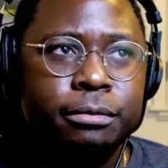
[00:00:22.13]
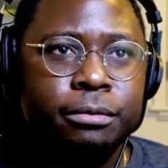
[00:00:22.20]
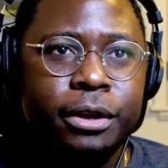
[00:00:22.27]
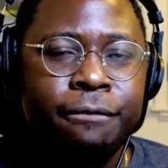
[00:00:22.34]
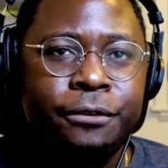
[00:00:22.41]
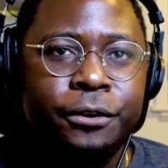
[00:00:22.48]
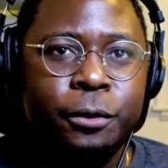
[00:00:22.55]

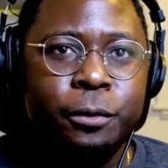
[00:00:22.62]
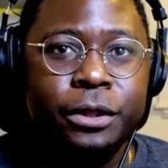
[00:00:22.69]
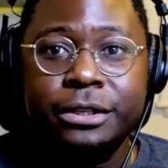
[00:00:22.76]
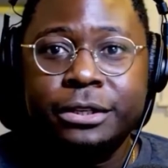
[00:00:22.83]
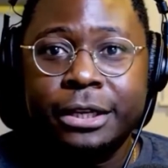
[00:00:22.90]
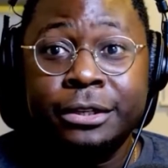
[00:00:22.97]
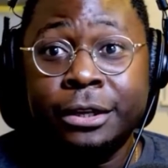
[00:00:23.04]
if you're with
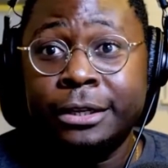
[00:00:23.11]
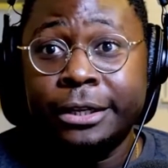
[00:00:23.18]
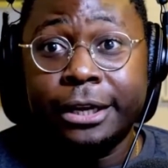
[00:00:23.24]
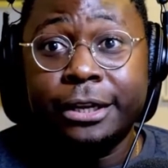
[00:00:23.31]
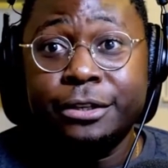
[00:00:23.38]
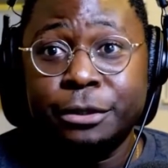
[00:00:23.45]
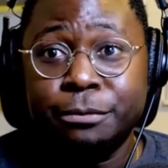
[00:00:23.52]
us as, as a
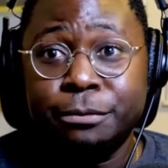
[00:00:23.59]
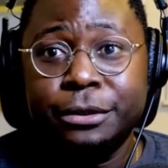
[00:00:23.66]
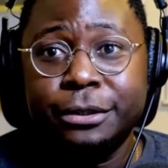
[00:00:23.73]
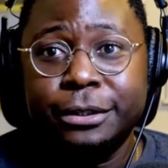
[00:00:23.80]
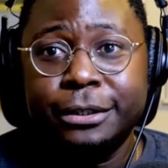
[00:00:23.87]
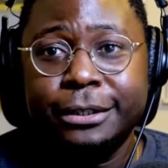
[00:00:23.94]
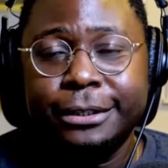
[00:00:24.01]
customer,
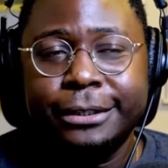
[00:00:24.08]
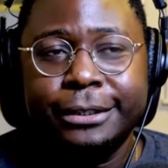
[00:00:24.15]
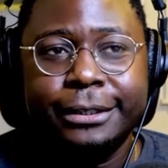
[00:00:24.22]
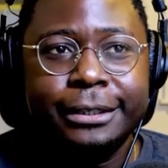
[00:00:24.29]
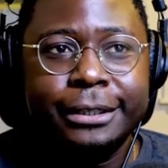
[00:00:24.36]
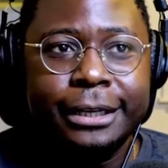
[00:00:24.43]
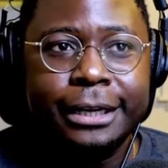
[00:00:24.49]

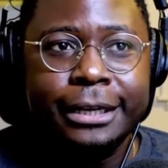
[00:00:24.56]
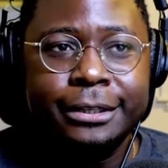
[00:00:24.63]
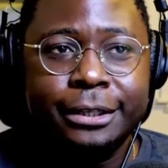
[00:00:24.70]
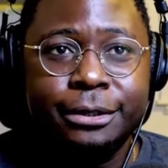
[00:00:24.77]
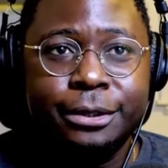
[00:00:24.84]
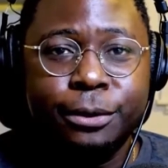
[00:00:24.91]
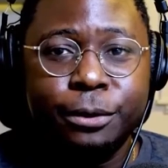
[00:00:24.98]
as a
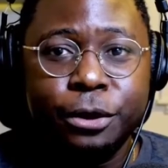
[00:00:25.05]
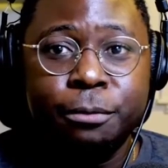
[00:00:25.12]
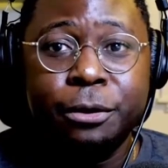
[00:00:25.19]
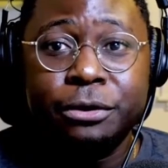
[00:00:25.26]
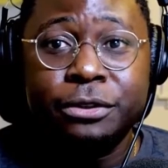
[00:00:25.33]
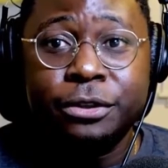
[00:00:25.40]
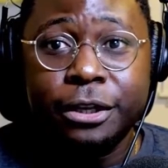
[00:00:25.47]
token
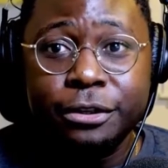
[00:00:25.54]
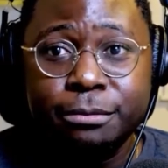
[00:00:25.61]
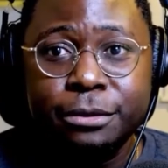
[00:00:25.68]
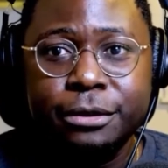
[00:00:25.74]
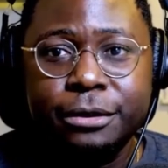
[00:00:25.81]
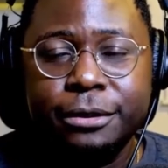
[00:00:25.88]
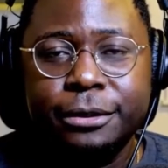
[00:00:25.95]
metrics
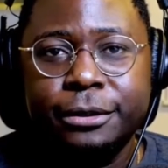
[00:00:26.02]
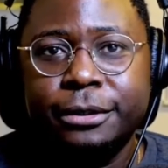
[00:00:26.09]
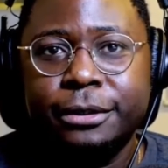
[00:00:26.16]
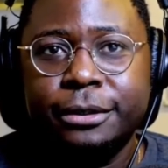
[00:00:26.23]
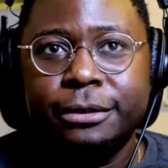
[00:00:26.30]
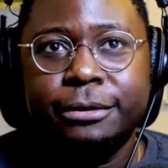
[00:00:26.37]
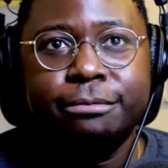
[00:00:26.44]
customer,
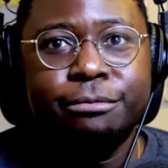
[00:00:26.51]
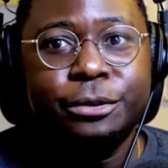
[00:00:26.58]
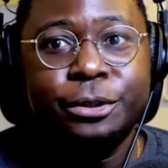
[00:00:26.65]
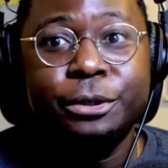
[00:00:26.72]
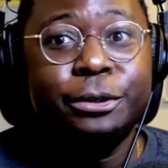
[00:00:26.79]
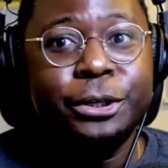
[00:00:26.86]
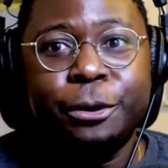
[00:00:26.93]

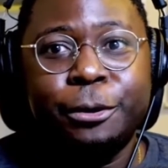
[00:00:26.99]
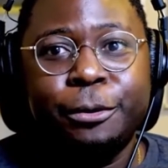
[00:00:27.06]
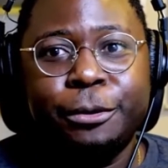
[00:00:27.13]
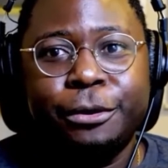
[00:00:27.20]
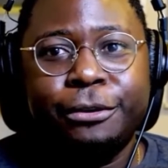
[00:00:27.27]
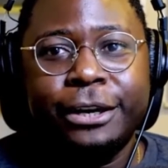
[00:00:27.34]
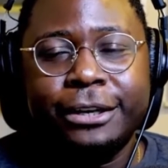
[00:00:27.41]
you'll know,
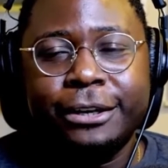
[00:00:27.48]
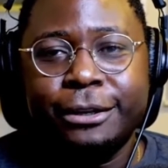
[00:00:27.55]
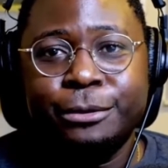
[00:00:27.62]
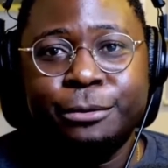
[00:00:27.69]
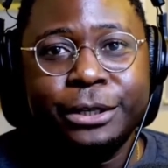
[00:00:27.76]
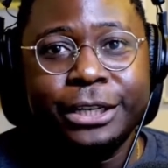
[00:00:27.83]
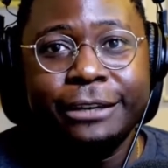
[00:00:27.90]
right?
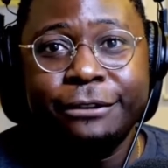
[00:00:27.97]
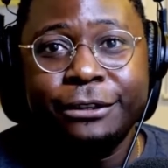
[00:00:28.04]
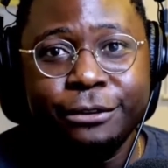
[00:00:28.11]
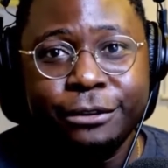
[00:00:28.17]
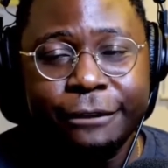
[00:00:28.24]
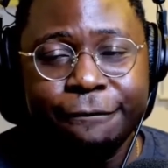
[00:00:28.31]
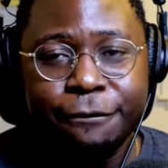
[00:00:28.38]
Because we're giving you
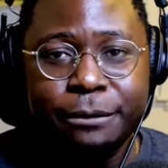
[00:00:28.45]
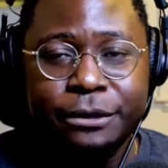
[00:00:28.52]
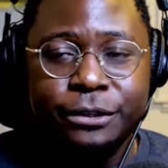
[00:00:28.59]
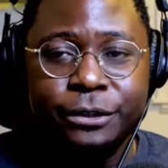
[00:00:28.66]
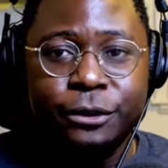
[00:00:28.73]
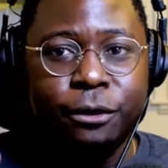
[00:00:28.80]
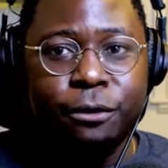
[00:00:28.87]

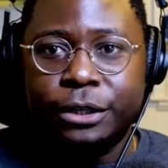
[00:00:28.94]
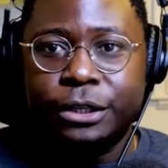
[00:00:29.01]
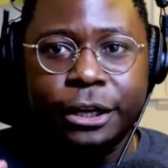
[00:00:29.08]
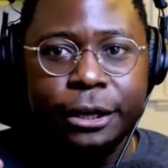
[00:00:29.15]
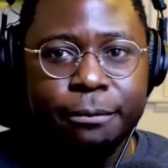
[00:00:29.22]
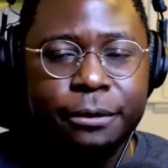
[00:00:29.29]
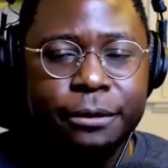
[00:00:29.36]
information all the
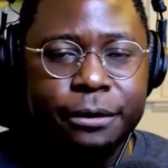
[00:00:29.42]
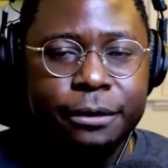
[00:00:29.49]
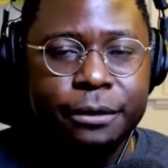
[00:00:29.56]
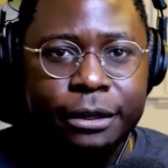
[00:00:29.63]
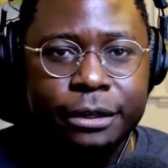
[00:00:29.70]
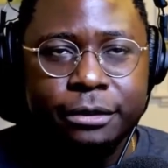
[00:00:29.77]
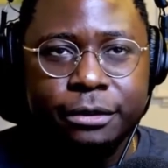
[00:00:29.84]
time,
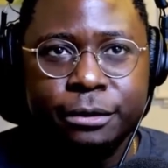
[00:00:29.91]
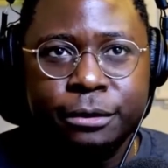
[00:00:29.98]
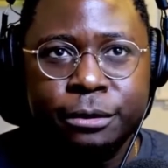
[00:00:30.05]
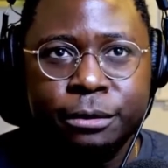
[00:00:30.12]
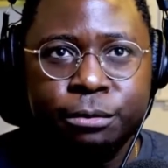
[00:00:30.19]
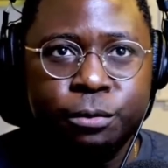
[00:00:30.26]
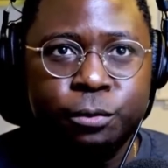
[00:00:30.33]
right?
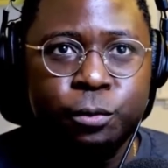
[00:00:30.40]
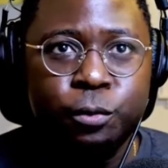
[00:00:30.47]
So